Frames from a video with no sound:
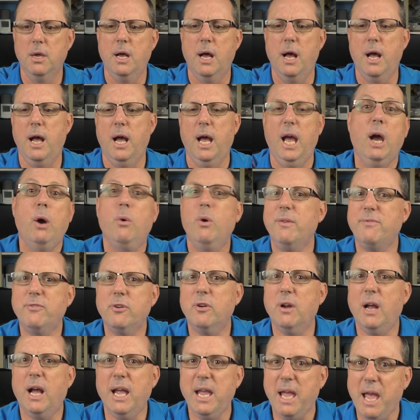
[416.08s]
Uh,
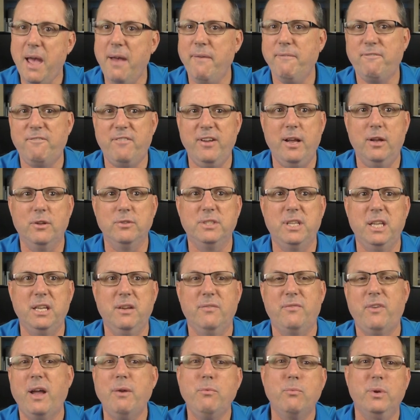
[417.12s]
however, I have found that
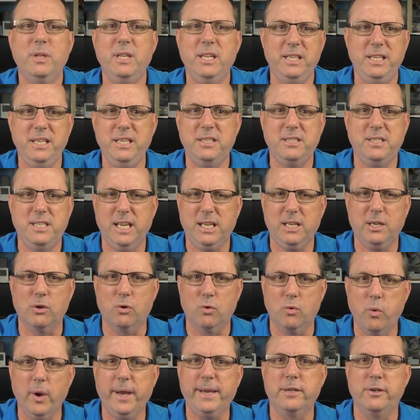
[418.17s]
if I really need to take a
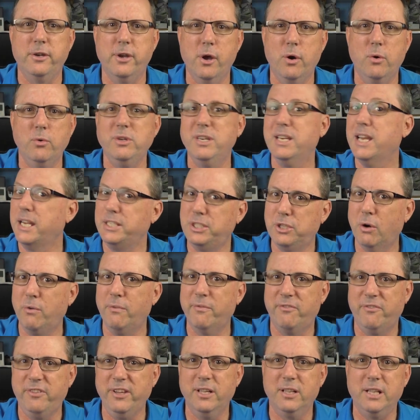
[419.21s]
quick note and I
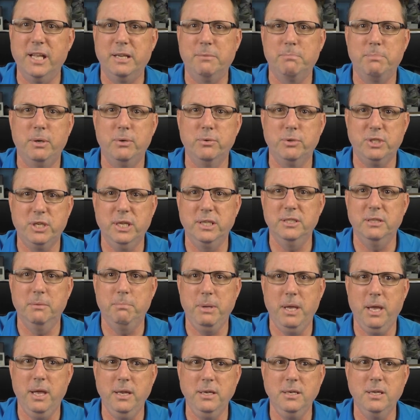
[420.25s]
don't feel like posting the
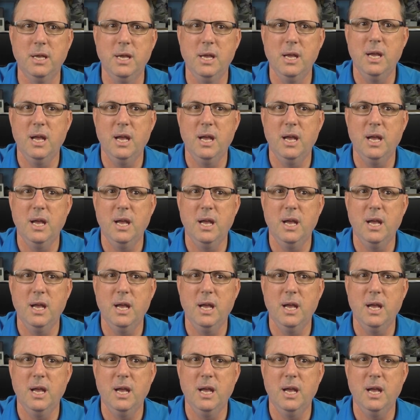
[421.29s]
pen,